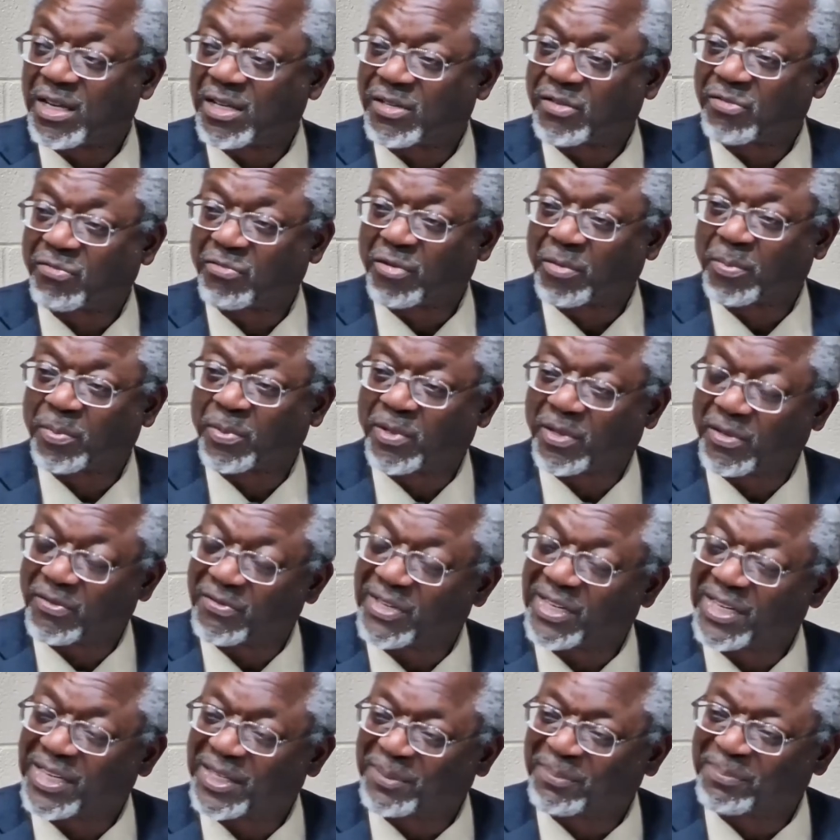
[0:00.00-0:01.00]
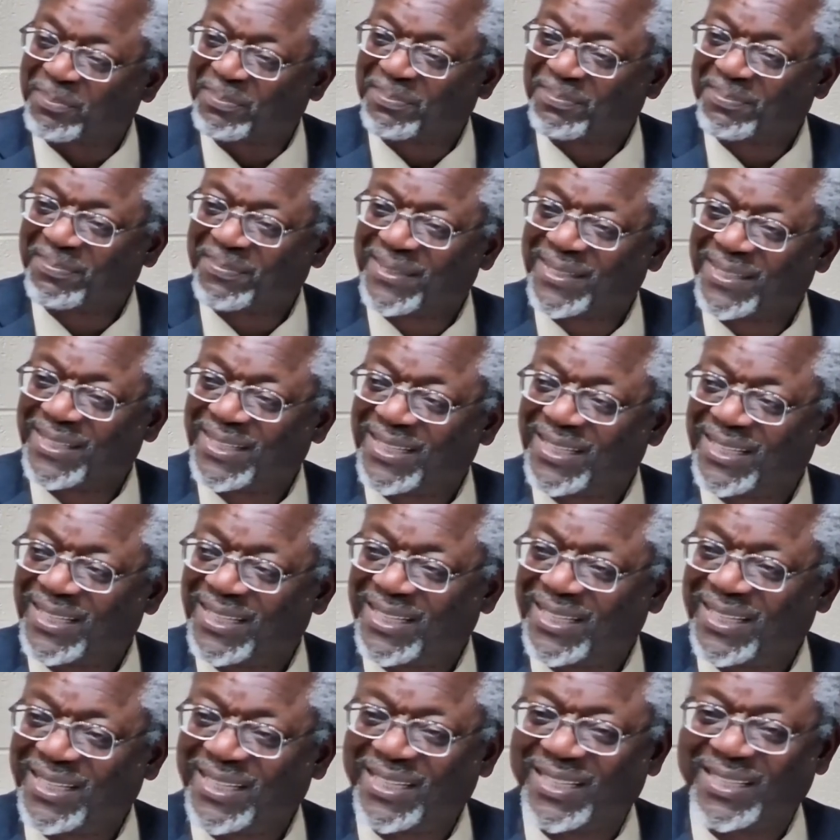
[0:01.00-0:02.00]
through the book of Nahum
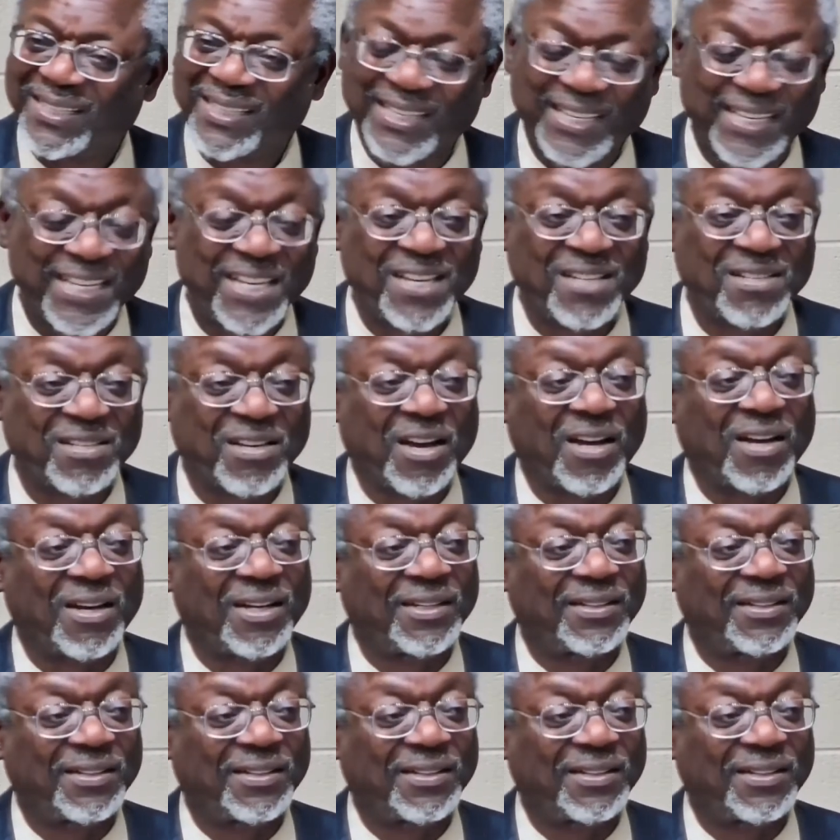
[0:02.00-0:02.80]
that He is God